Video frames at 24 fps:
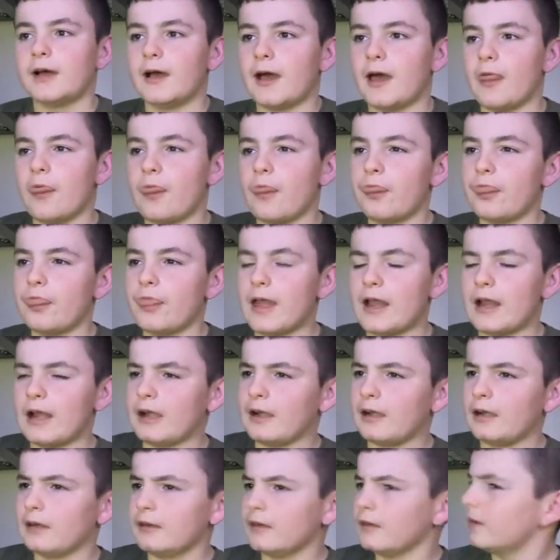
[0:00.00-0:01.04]
And
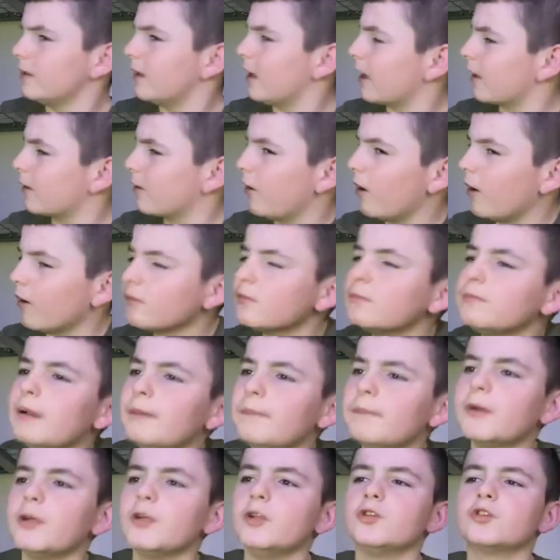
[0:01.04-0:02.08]
then, I can't
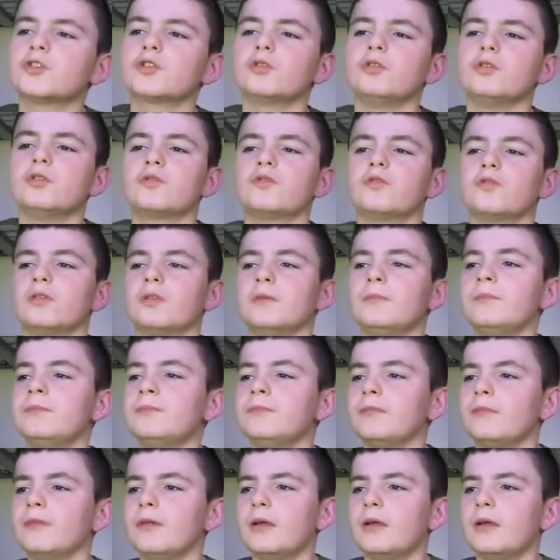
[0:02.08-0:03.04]
remember who scored for them.